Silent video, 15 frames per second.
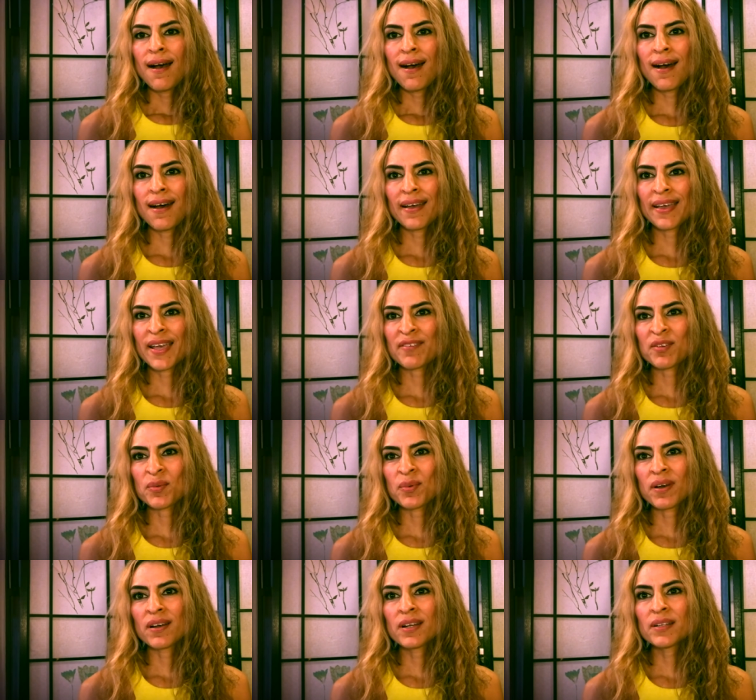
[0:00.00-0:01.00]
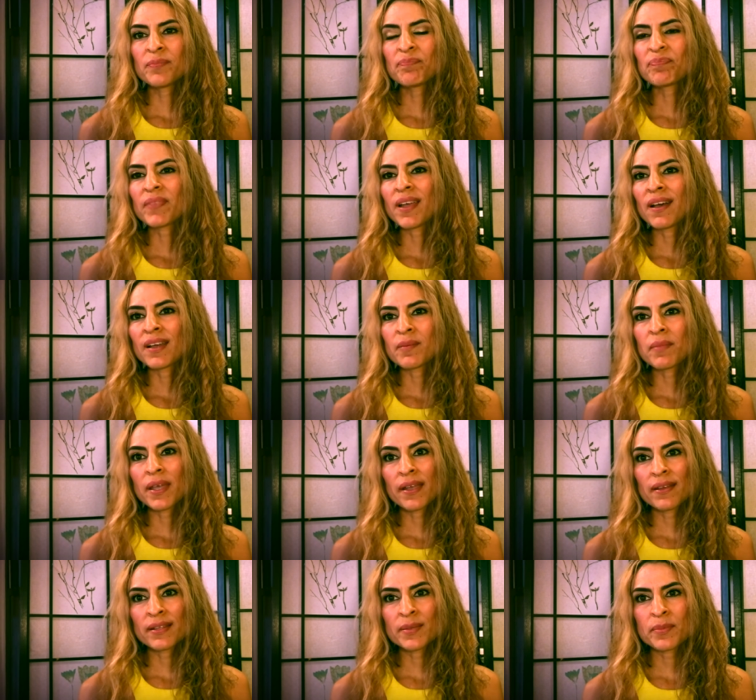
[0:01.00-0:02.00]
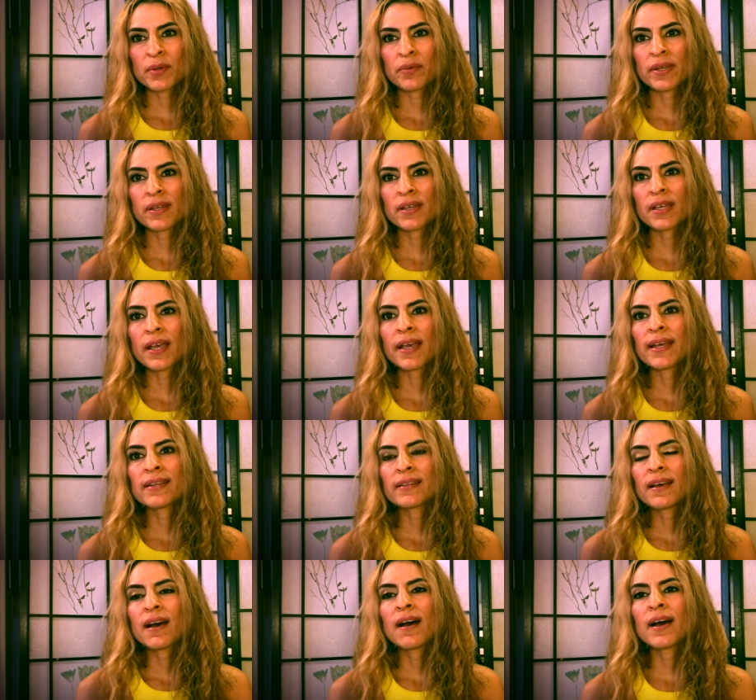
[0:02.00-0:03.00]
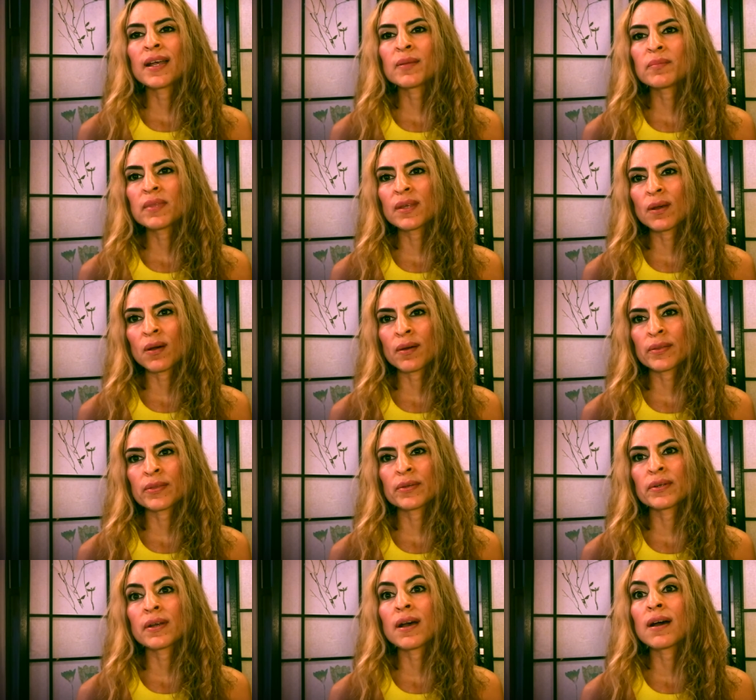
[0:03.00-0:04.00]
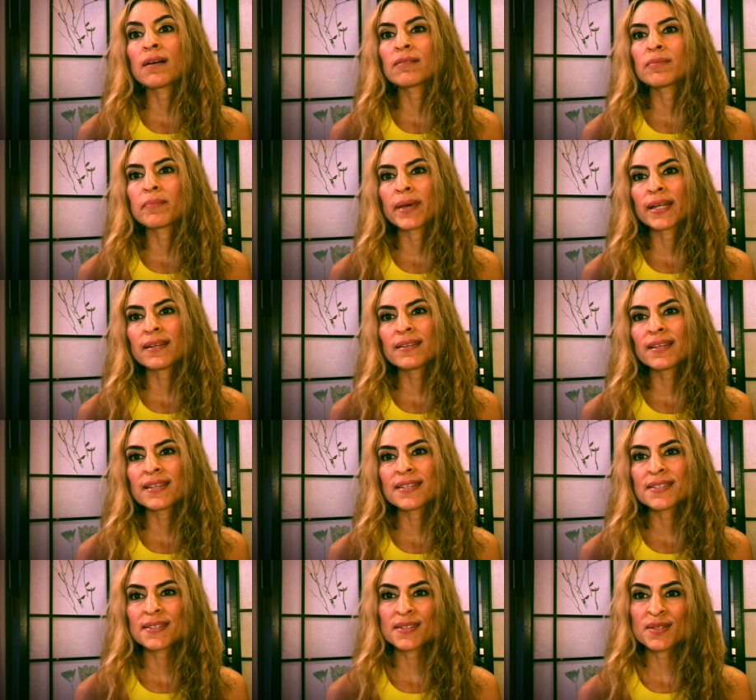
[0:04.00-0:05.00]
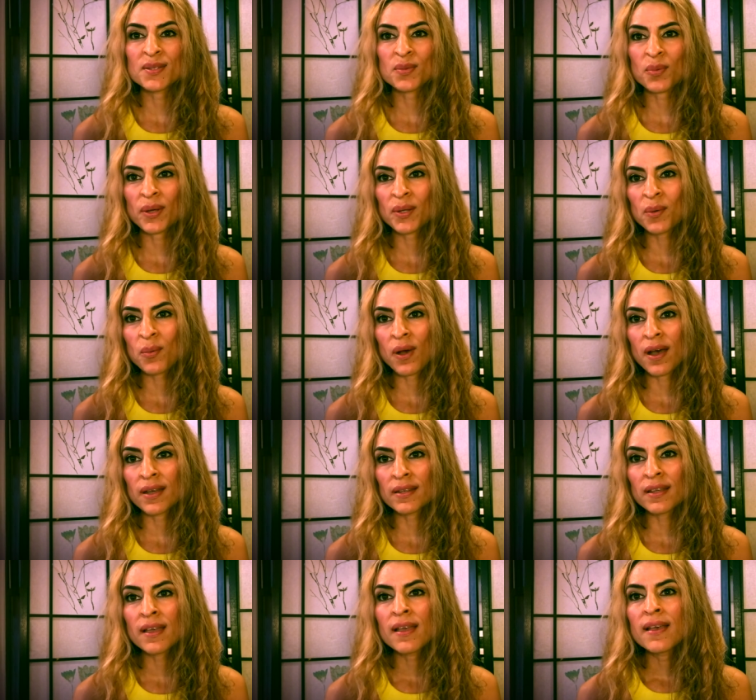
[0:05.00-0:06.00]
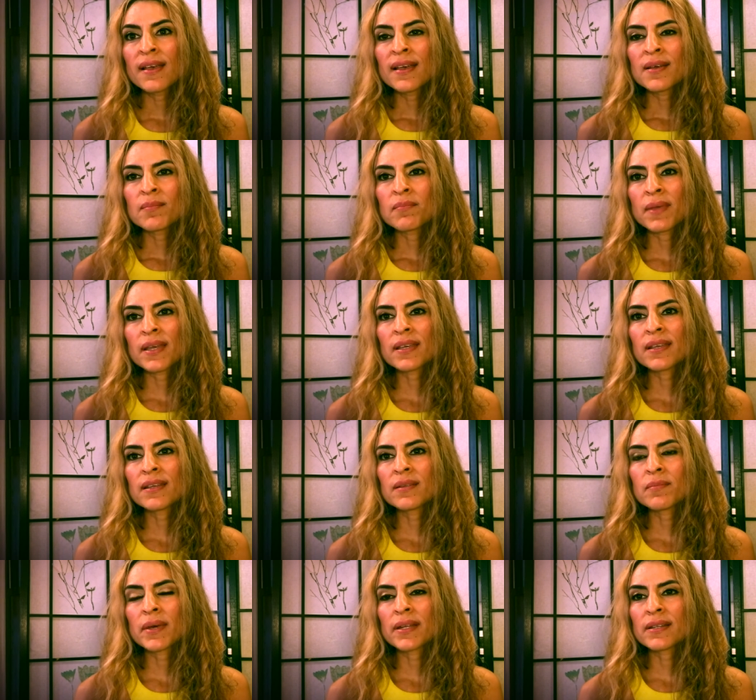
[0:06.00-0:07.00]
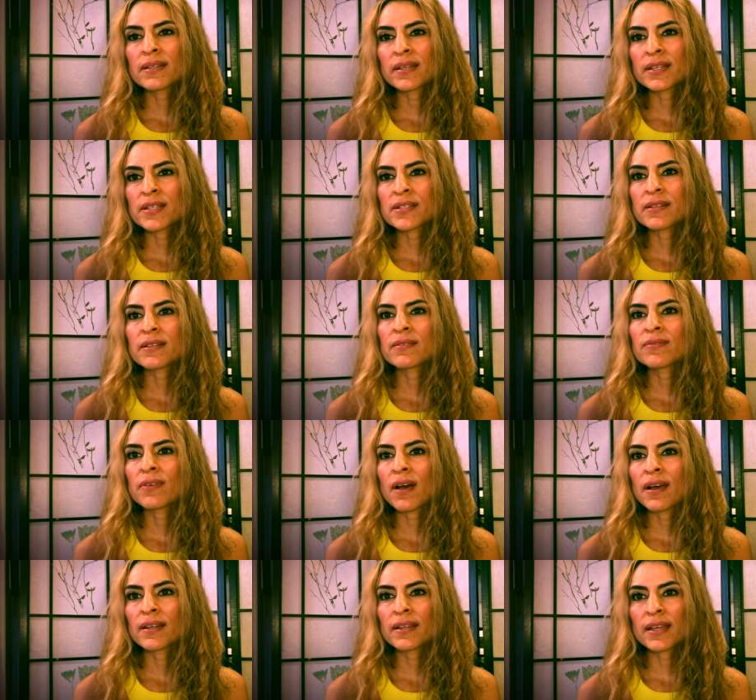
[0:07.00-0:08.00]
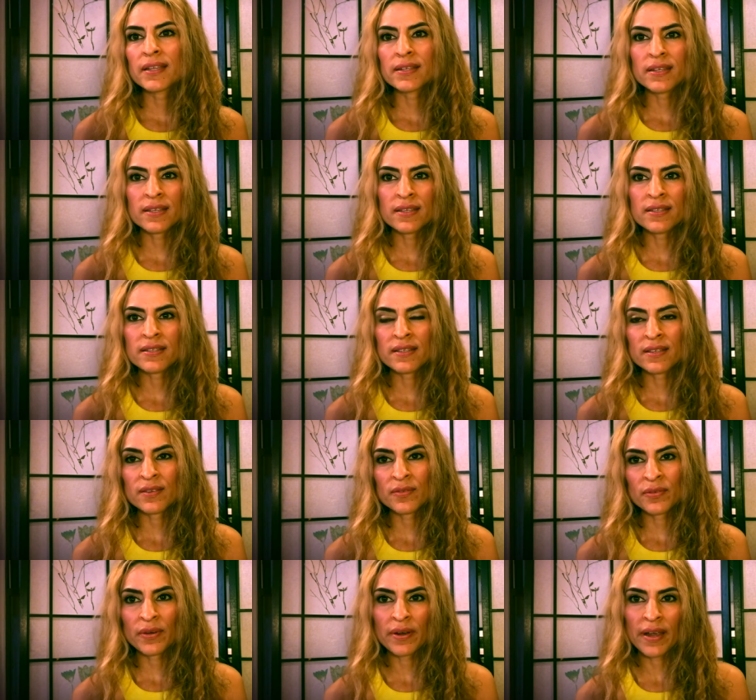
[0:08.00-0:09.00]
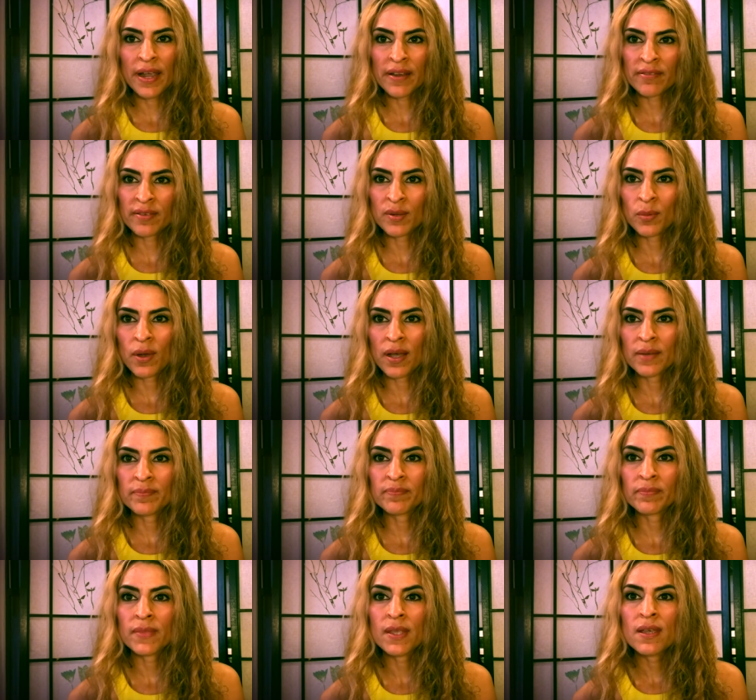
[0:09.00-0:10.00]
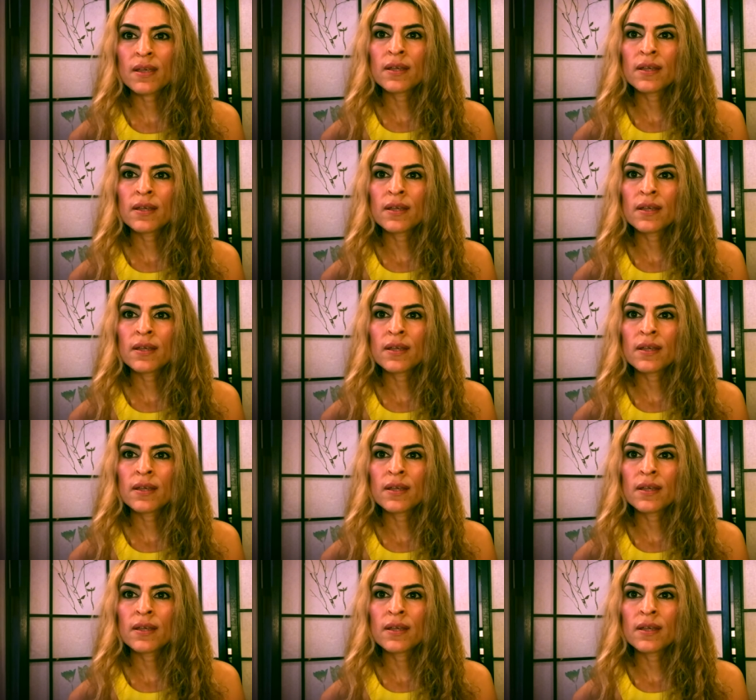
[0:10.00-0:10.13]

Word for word: Hi everyone, I'm Haley Marie and I'm the author of Meditations 101, Making Meditation Fun and Easy for Everyone.